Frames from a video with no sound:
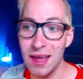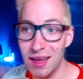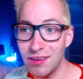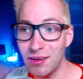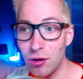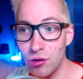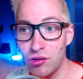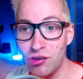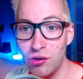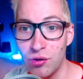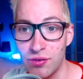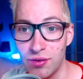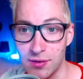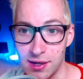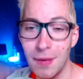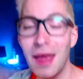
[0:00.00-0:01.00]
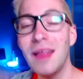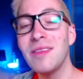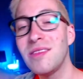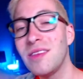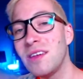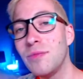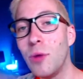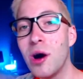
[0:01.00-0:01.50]
his own shoes for it. And
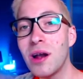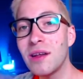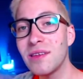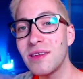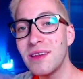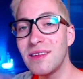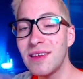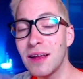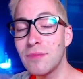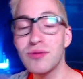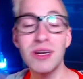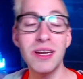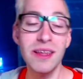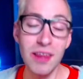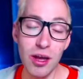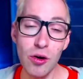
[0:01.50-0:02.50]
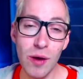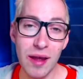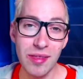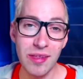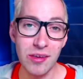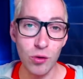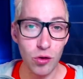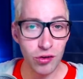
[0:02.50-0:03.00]
since Miles is still pretty new at
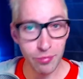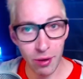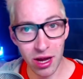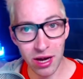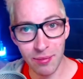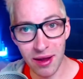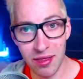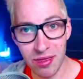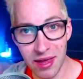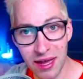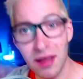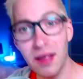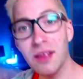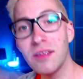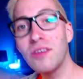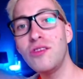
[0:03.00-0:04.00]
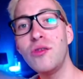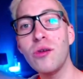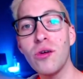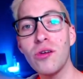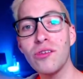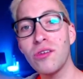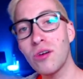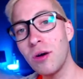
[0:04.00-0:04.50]
this whole Spider-Man thing, the suit
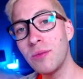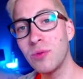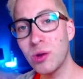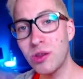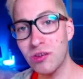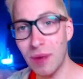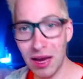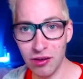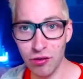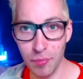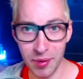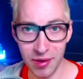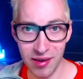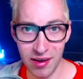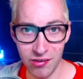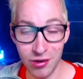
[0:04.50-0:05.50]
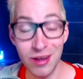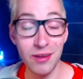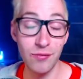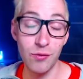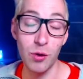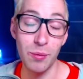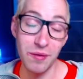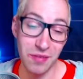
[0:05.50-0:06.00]
also comes with some extra protection in the
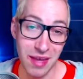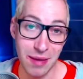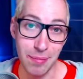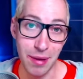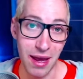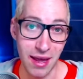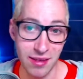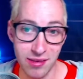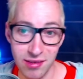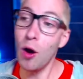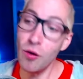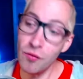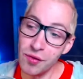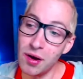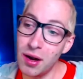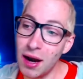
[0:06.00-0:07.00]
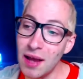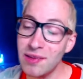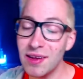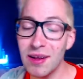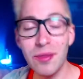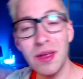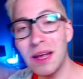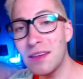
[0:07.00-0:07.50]
form of knee pads. Overall, I
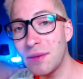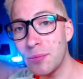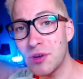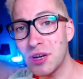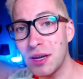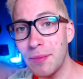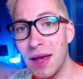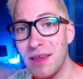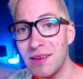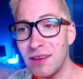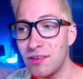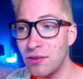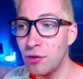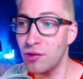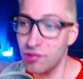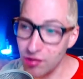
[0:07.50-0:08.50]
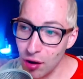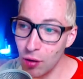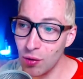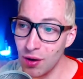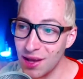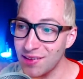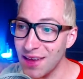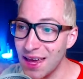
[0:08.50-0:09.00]
still think it's a pretty amazing suit, so
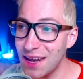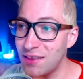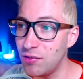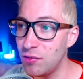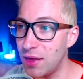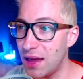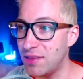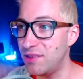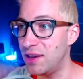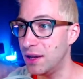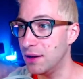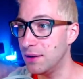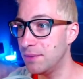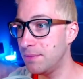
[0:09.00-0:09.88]
let's add it to that tier.